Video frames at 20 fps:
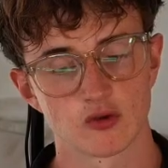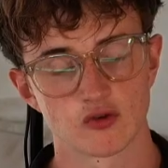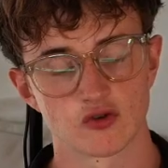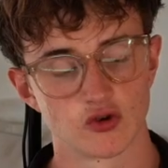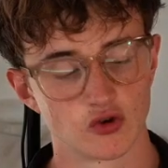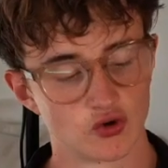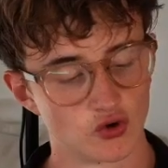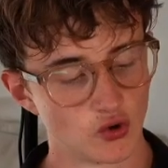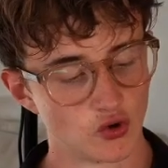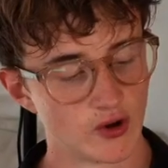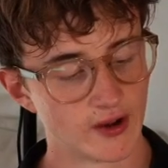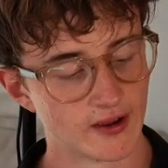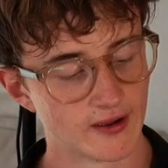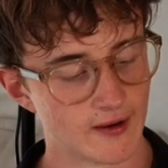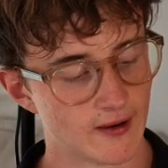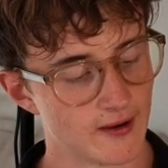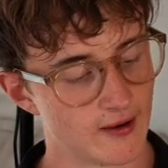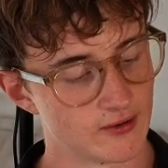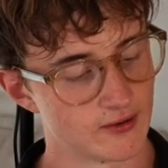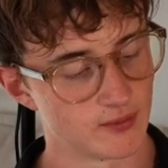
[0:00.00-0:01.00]
because you're doing
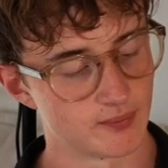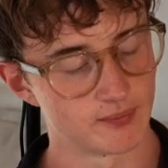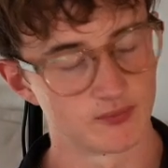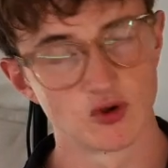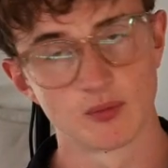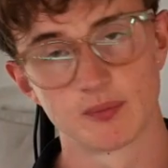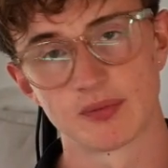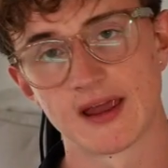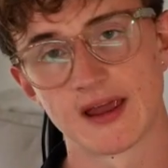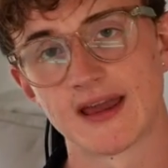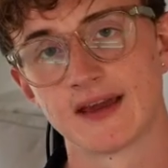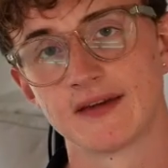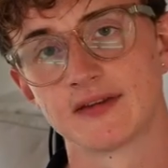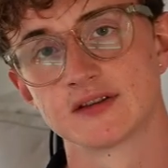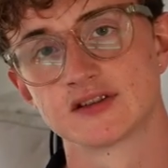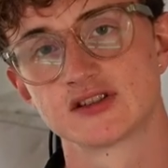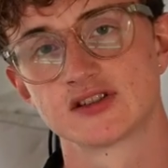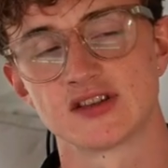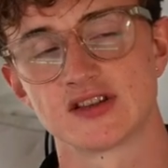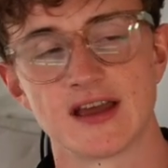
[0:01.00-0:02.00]
you're playing
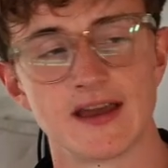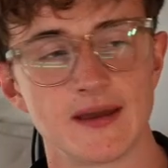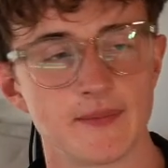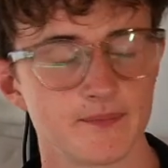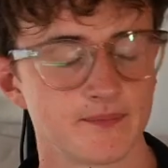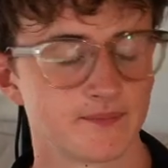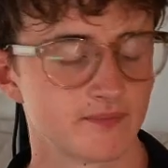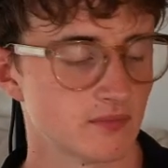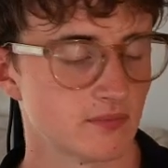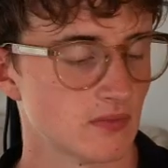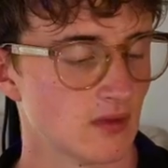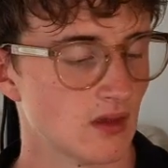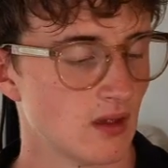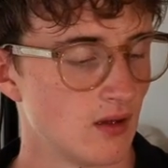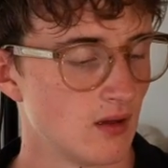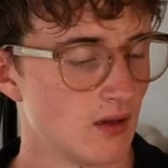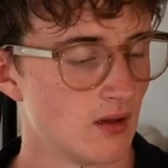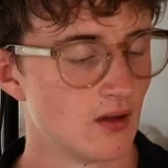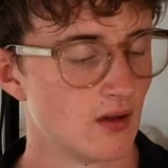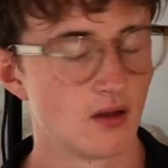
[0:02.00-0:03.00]
the same
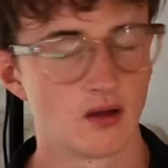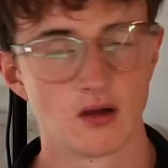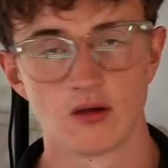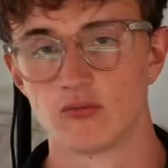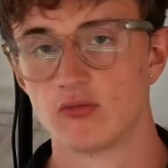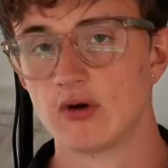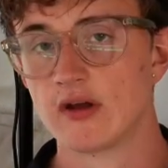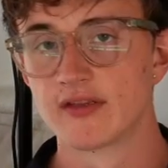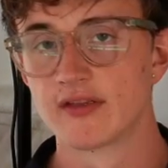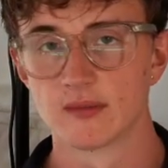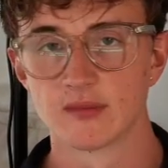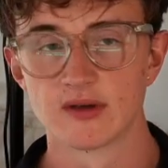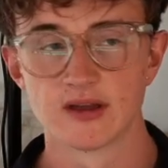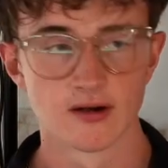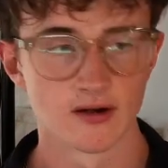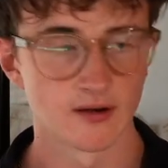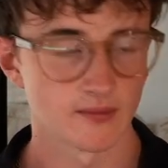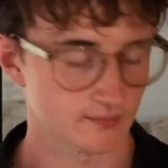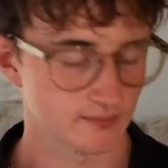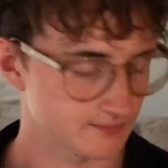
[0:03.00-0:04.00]
rhythm
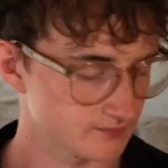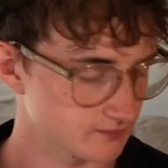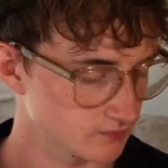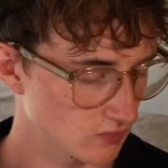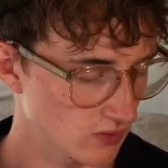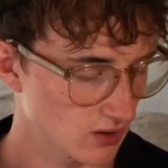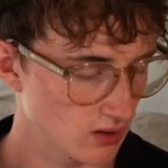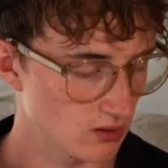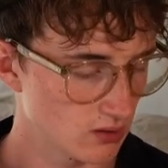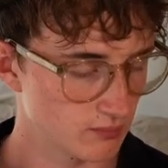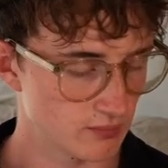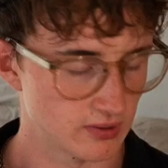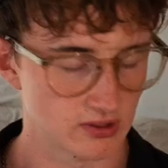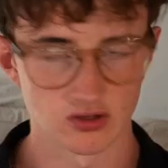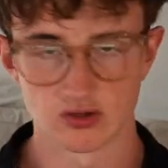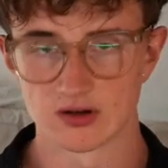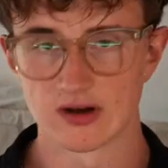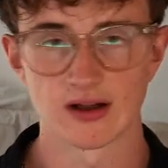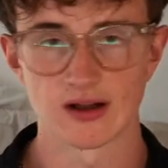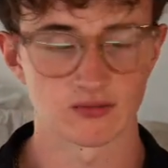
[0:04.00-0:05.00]
here, but
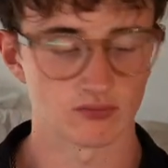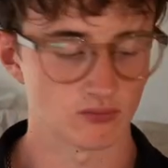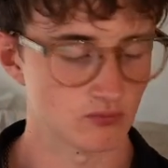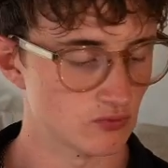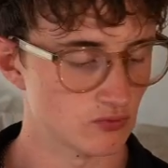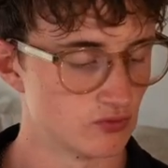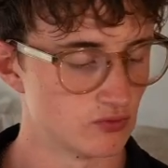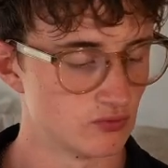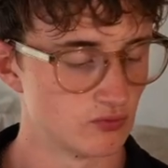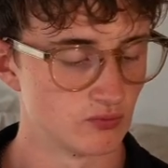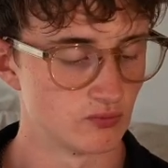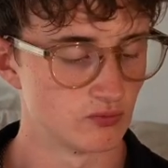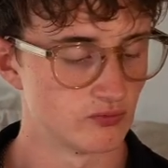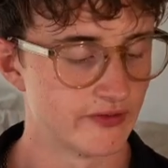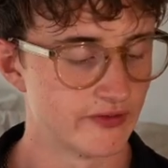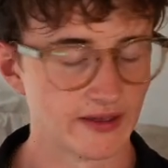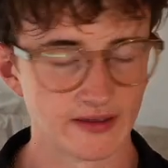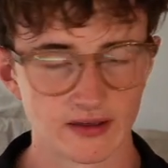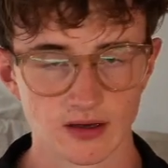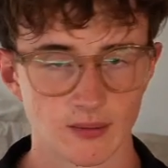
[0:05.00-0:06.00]
you're not
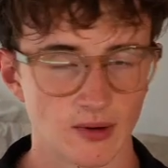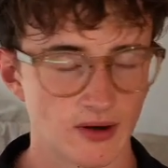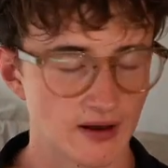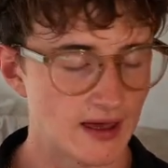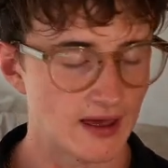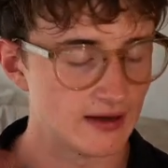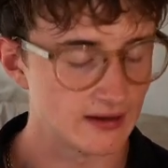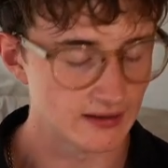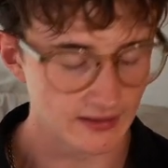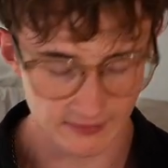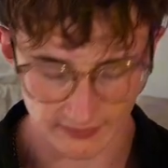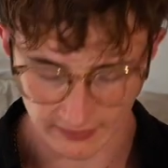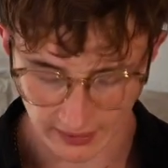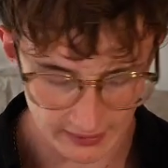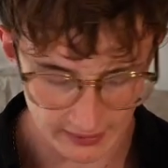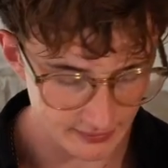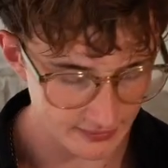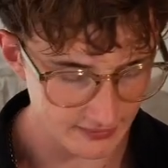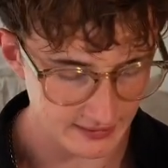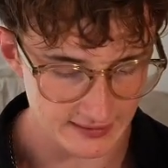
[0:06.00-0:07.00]
thinking about
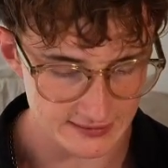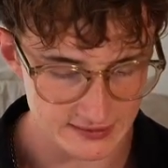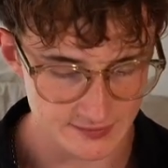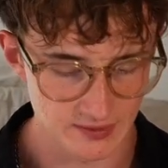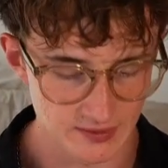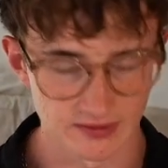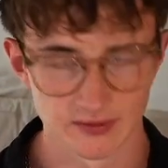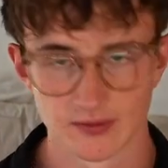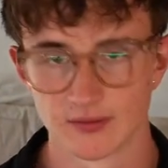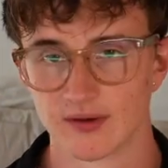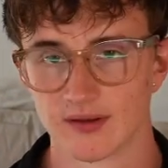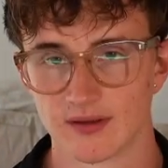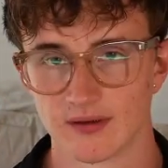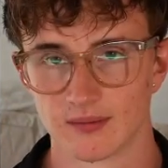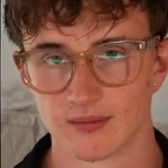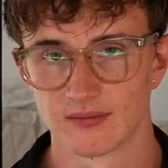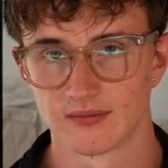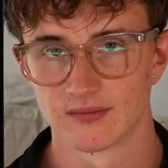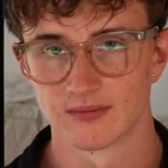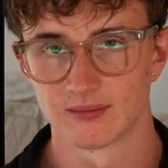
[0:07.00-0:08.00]
anything else but the
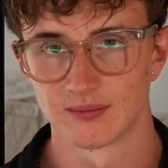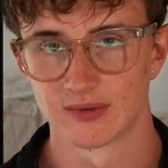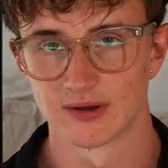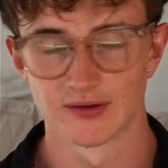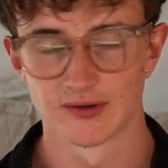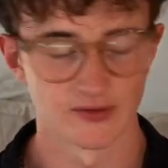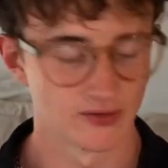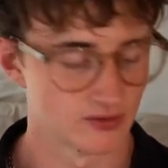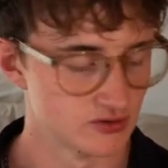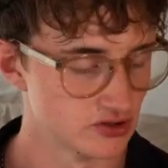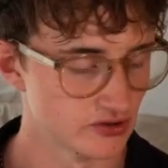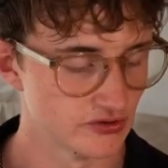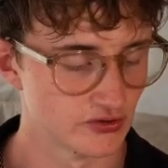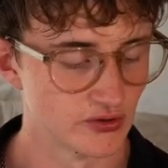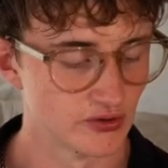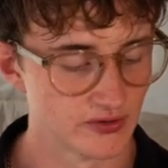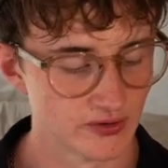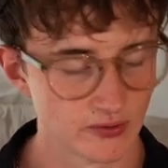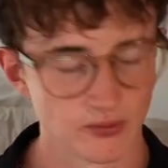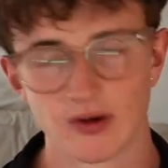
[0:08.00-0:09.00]
rhythm, because you're just
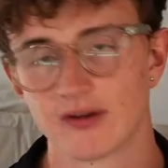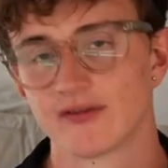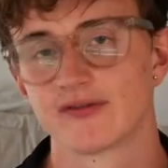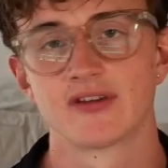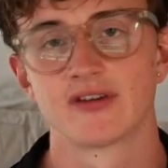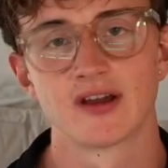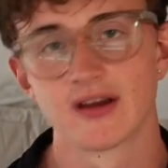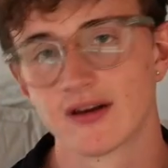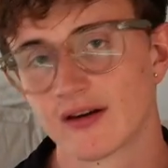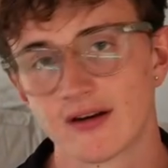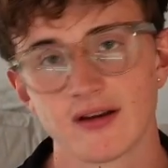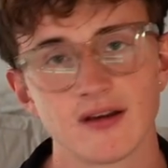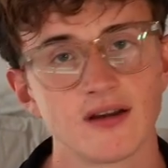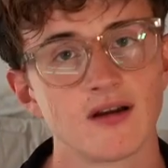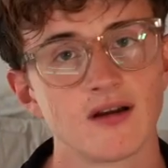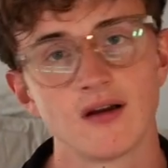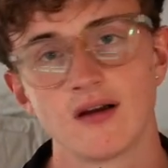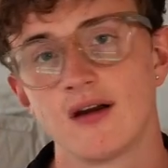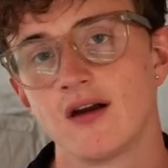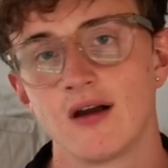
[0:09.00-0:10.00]
using one finger.
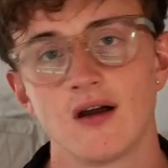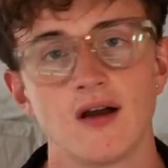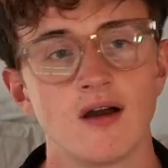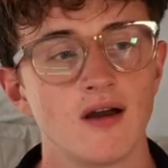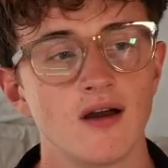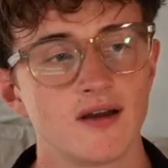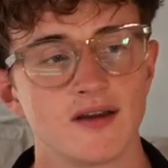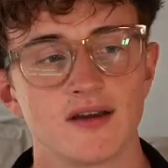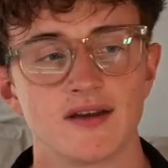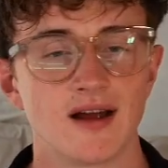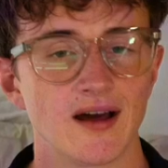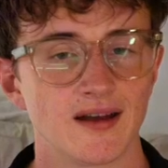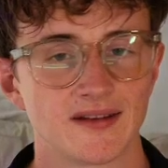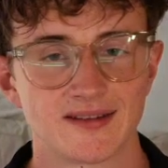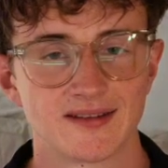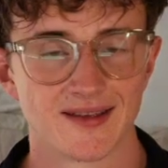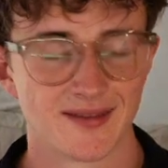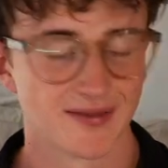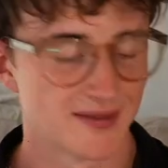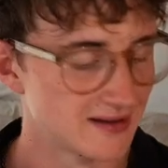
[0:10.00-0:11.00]
You're not
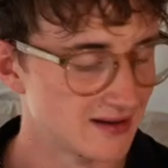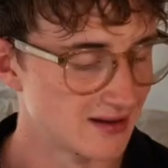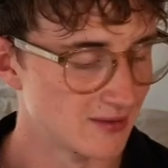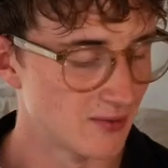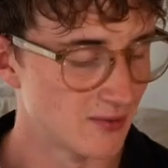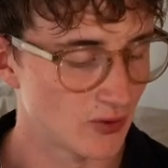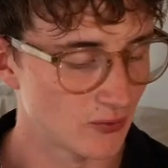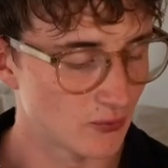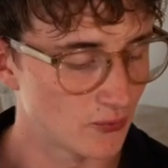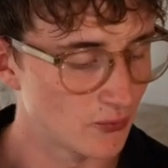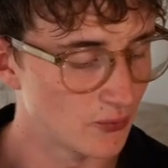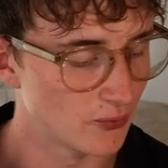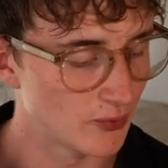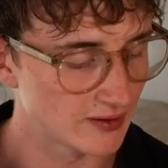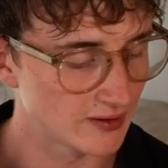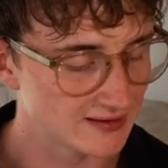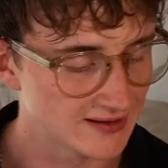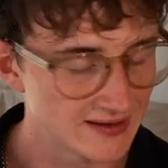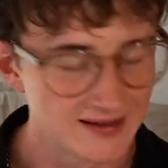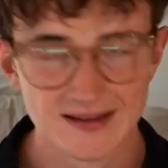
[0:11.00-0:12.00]
thinking about
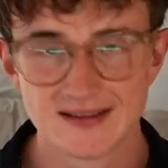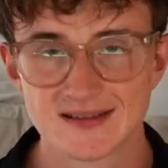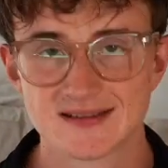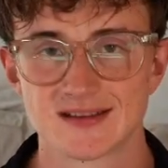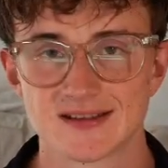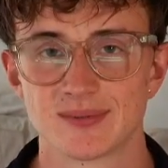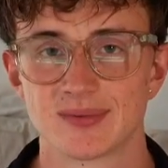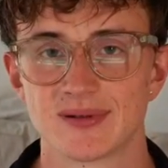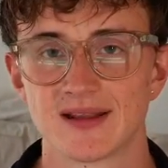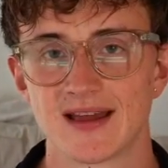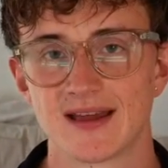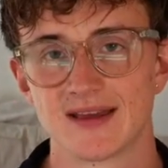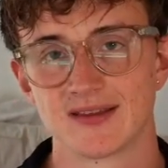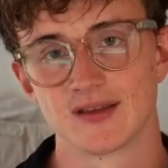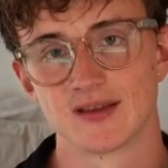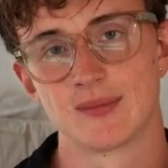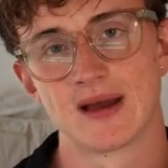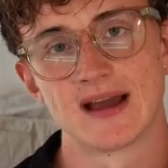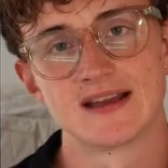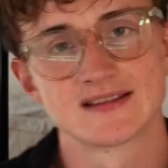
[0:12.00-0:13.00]
what keys to play in
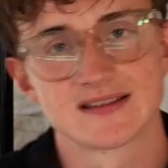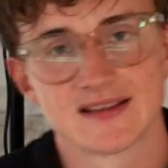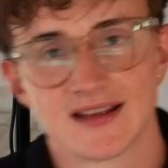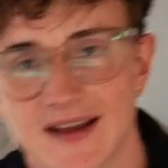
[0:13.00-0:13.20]
the bass